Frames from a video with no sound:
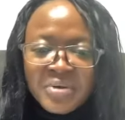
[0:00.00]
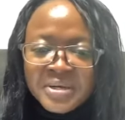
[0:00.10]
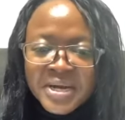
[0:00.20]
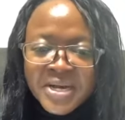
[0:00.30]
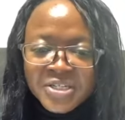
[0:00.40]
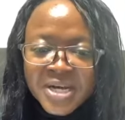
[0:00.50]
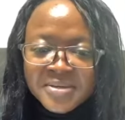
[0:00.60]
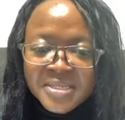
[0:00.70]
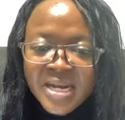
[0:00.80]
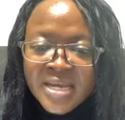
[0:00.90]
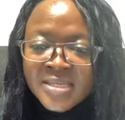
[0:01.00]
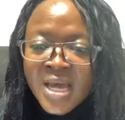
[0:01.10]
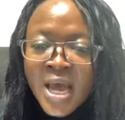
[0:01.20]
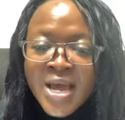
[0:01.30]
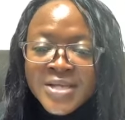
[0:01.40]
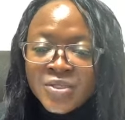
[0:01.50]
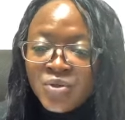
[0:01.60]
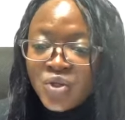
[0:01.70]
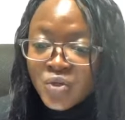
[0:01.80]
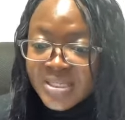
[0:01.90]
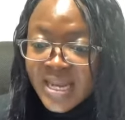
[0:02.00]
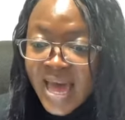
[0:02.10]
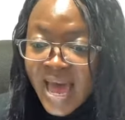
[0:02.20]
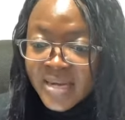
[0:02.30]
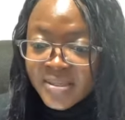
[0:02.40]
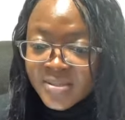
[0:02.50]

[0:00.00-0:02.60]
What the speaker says: international students to New Zealand.